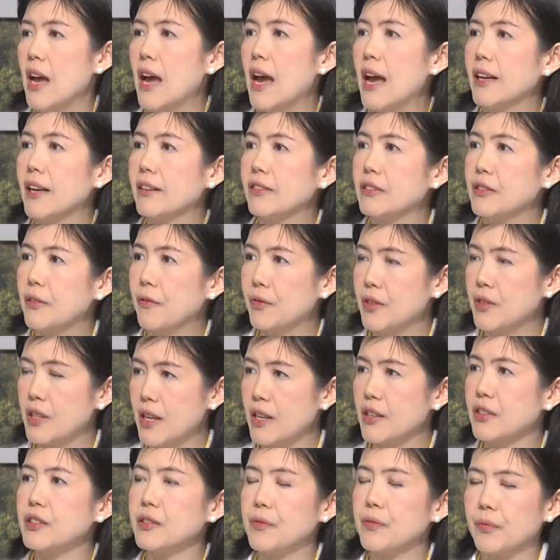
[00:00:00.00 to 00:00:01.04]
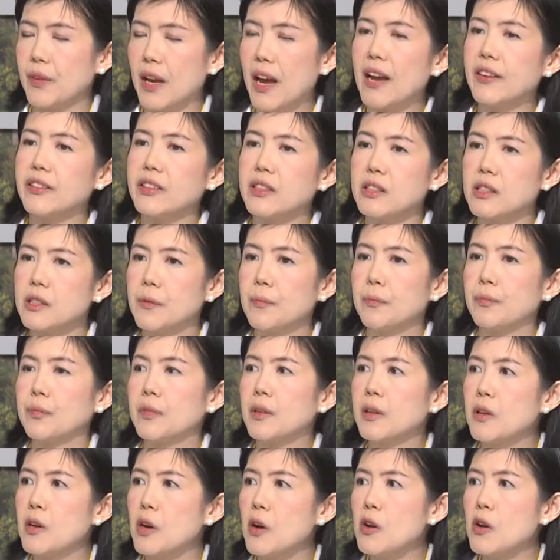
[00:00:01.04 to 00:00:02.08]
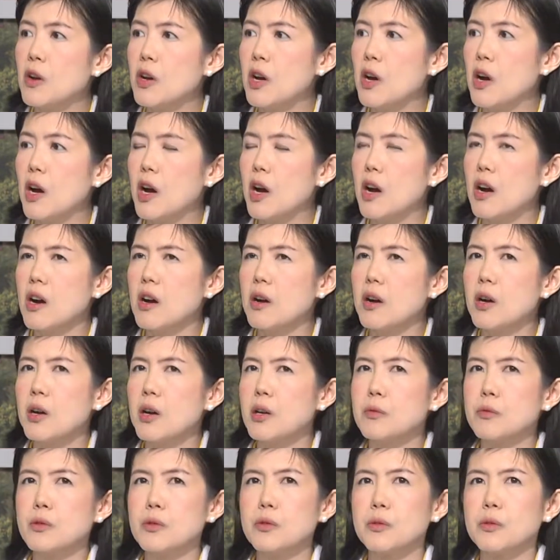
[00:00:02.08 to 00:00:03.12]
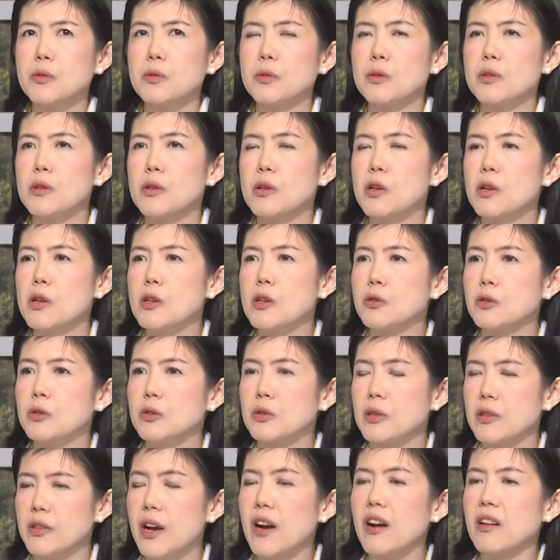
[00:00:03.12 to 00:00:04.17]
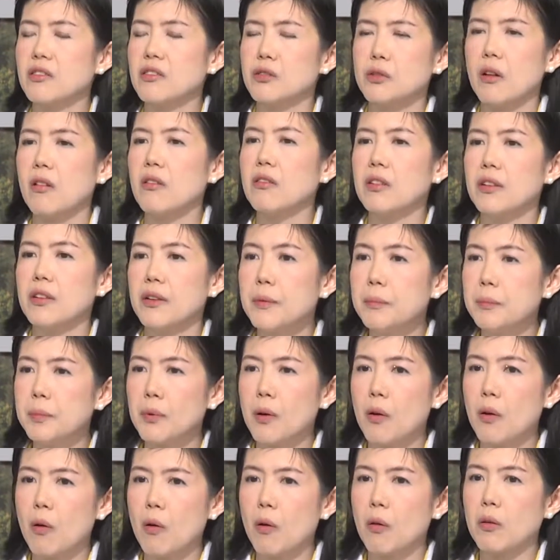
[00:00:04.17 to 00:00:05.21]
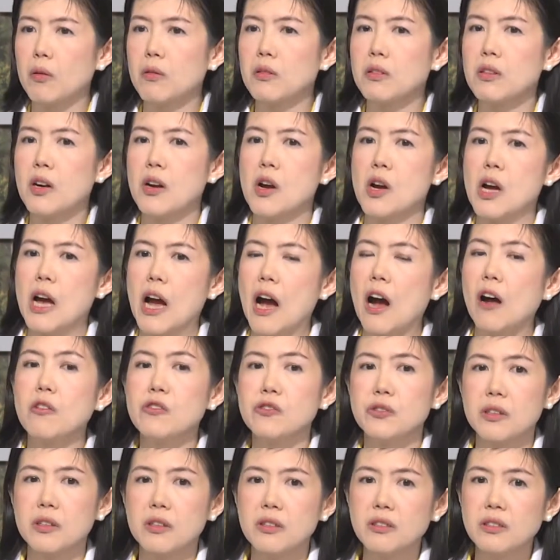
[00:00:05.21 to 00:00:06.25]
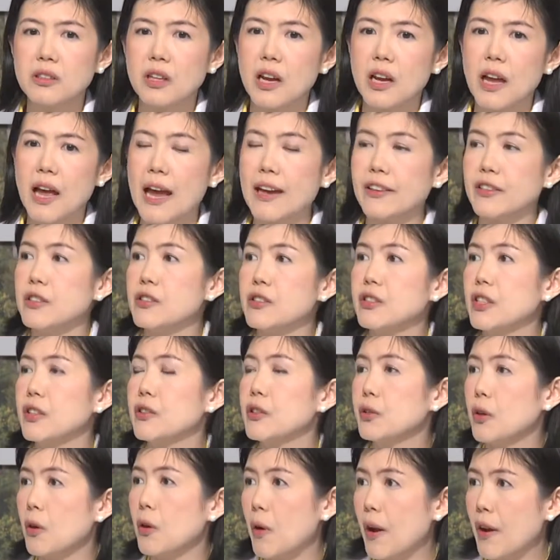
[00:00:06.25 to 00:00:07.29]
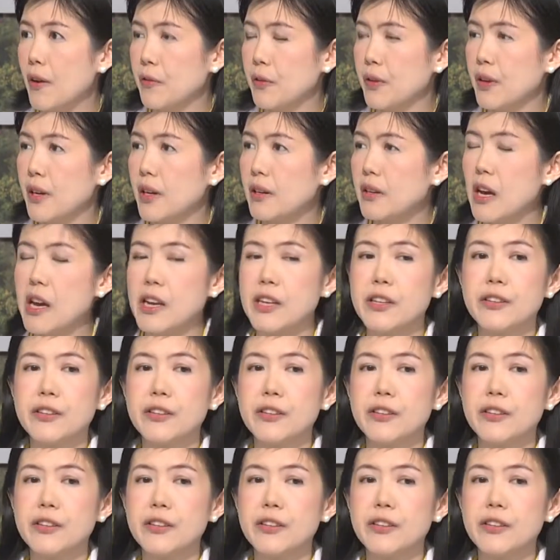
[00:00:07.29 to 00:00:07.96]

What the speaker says: At yes, at the Sore throat, sore lips. yeah, sore lip or ulcer at the genital area. It